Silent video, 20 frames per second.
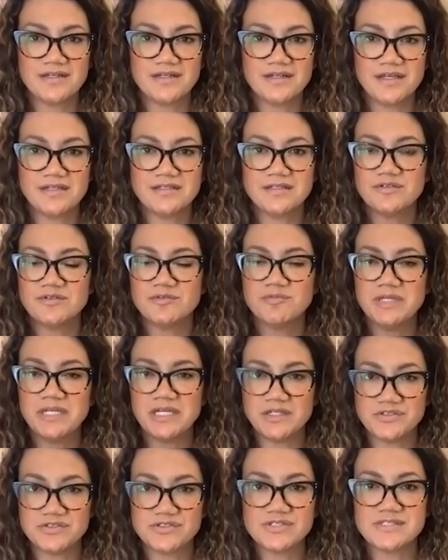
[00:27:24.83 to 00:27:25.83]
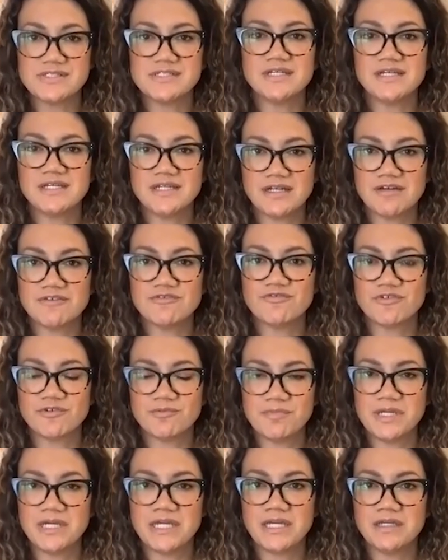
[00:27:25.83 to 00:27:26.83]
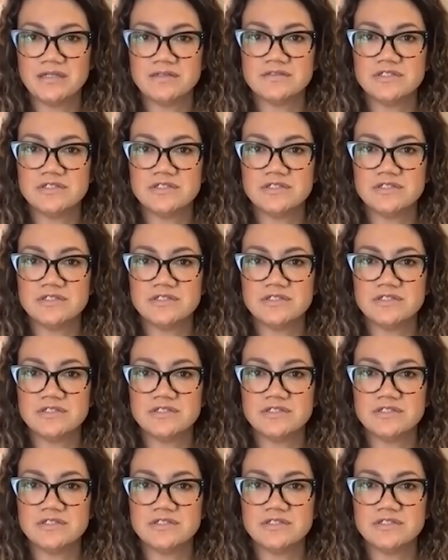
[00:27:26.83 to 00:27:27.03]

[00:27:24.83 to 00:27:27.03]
and it'll be interesting enough for me